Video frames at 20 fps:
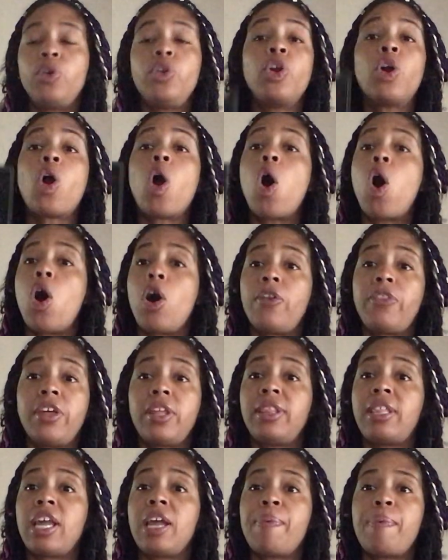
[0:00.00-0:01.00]
You're all
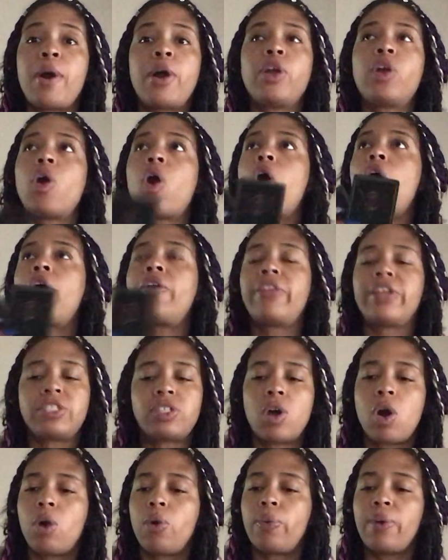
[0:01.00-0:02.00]
they think about. You're all that's
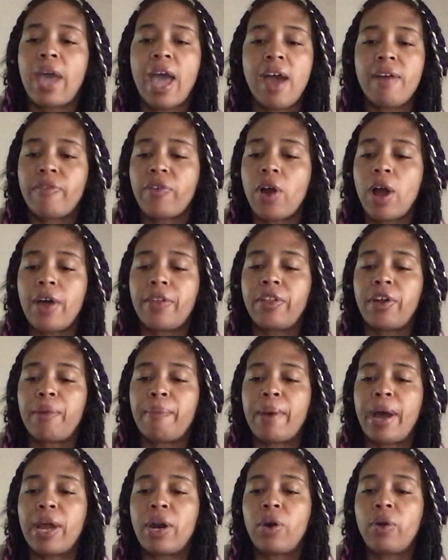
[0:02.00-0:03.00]
all ever on their
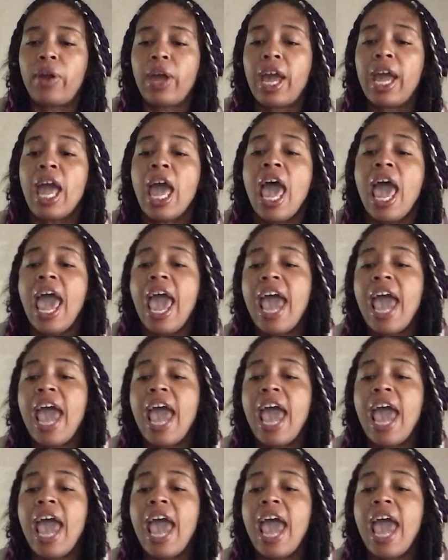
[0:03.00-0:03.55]
mind, okay?